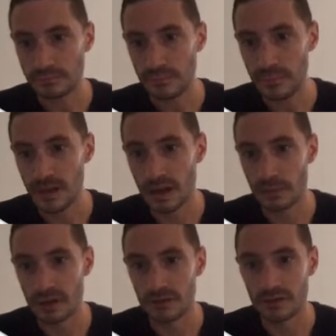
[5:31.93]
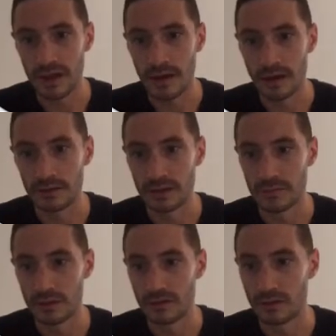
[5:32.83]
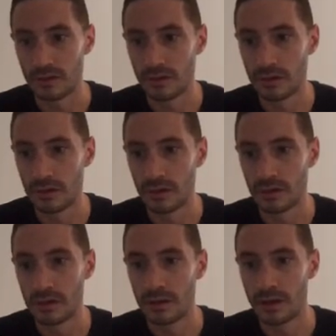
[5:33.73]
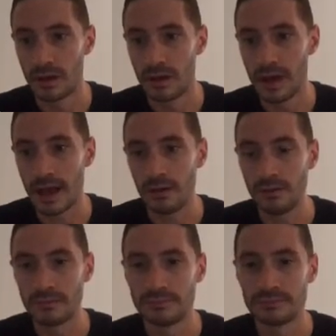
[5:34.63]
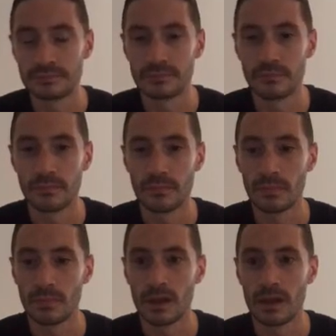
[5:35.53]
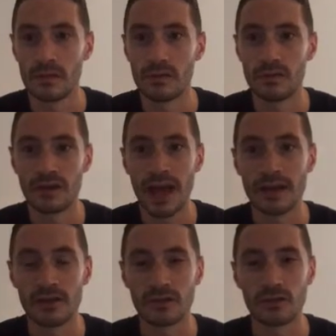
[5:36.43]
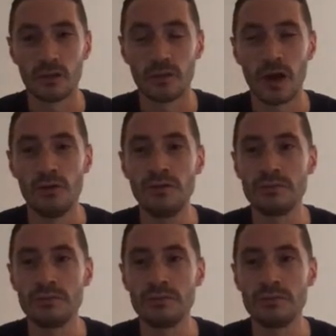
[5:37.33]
and then we can just download the image. And now, if you scan this on your phone,